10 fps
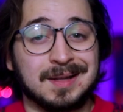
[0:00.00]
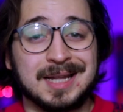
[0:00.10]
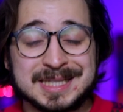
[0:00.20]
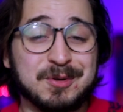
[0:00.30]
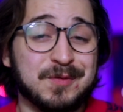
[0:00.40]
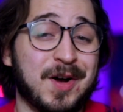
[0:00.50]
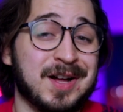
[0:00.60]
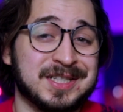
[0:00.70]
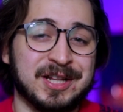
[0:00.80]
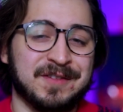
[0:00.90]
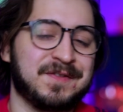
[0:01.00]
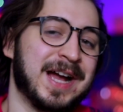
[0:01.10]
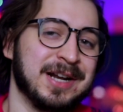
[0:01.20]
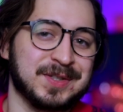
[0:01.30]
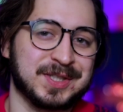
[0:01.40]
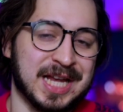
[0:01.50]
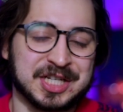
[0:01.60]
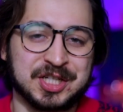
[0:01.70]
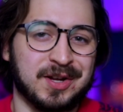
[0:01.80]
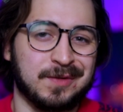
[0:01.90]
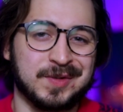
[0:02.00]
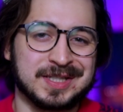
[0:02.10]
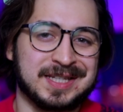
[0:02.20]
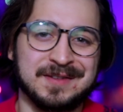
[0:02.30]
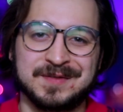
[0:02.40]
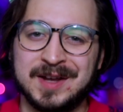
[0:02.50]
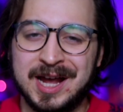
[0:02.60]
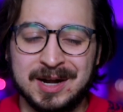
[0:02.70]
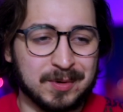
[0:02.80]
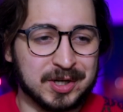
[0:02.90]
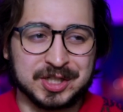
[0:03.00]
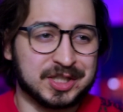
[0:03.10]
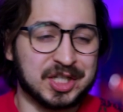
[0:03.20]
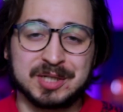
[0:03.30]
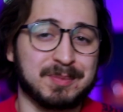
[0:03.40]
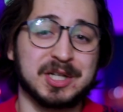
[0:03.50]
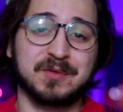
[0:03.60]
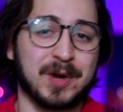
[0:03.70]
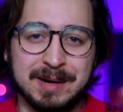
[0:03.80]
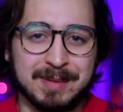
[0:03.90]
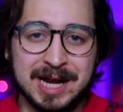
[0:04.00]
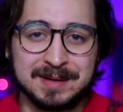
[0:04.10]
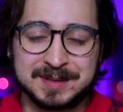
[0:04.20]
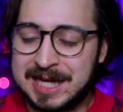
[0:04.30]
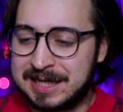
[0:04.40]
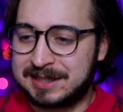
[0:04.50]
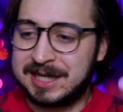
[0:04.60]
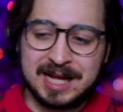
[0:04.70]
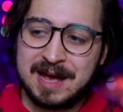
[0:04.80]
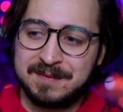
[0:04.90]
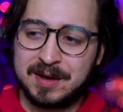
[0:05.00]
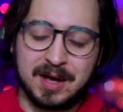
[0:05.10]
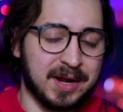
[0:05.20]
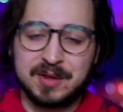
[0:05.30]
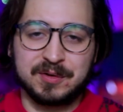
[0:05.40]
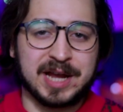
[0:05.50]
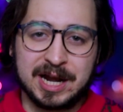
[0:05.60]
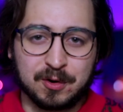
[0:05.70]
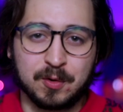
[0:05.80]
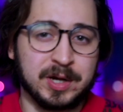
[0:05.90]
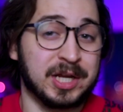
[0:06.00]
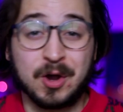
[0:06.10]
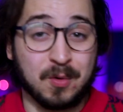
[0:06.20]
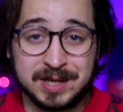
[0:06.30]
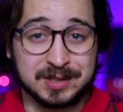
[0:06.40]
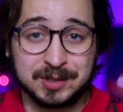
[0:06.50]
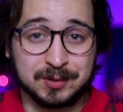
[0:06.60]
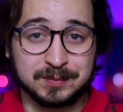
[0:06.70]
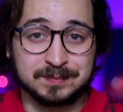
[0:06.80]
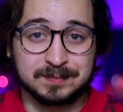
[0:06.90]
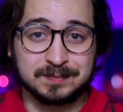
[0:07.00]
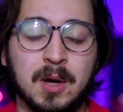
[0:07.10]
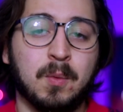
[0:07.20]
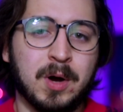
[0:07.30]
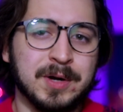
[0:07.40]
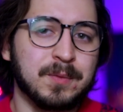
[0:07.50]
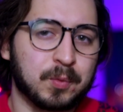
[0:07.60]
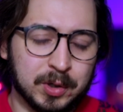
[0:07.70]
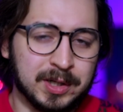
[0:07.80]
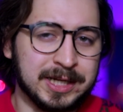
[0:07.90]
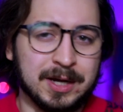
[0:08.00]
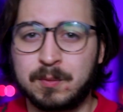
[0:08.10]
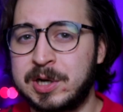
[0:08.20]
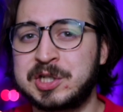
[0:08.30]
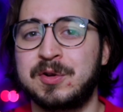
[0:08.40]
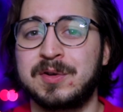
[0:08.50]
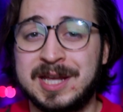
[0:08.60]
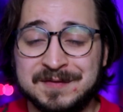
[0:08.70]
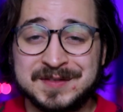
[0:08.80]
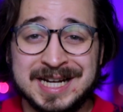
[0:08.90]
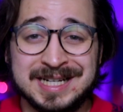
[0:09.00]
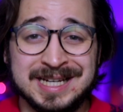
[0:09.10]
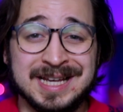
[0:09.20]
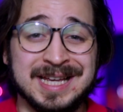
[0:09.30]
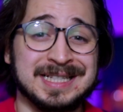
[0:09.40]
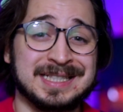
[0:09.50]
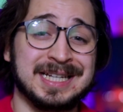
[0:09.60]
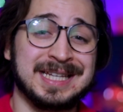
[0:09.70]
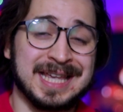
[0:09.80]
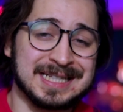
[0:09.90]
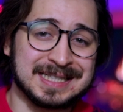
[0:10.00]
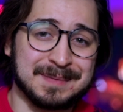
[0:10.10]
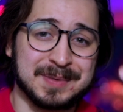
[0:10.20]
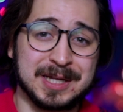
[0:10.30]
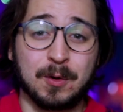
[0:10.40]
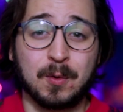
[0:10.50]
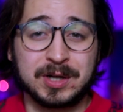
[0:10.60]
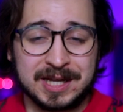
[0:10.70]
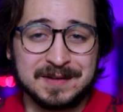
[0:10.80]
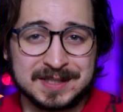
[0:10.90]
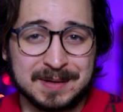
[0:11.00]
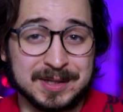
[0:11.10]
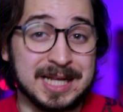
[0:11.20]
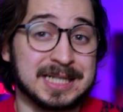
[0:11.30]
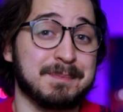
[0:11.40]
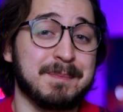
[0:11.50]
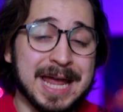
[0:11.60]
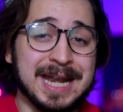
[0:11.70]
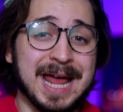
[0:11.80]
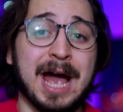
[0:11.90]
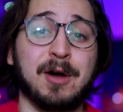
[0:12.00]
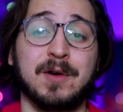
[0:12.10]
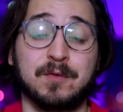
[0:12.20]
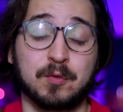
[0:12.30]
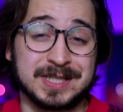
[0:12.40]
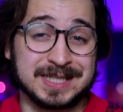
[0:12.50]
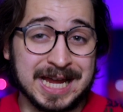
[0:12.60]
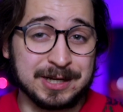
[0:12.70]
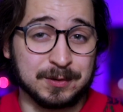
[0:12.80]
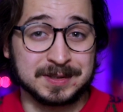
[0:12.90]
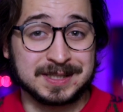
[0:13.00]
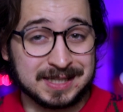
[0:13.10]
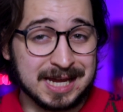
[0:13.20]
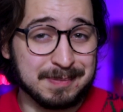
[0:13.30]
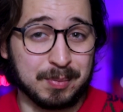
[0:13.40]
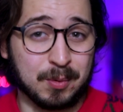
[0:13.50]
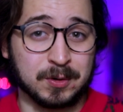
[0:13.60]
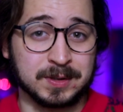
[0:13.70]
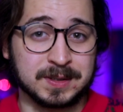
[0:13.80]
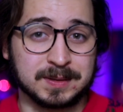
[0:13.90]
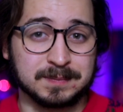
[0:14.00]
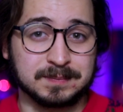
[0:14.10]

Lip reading: Let's move on to the final section of this gift guide, which is just a bunch of random items that didn't have another category to go into. One really original gift idea is to get something or give something that's made out of recycled skateboards.